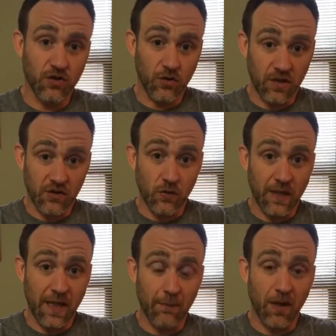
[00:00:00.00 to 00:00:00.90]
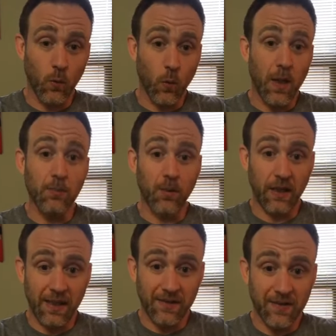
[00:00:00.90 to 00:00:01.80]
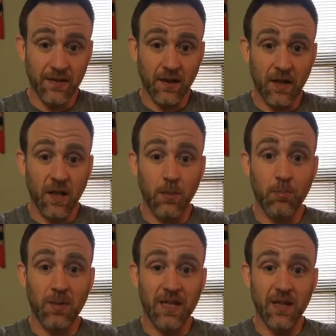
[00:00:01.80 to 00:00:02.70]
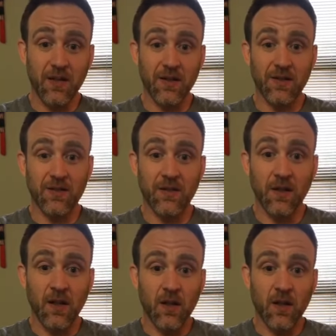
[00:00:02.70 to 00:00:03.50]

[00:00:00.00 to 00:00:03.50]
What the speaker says: jiu-jitsu game in one place because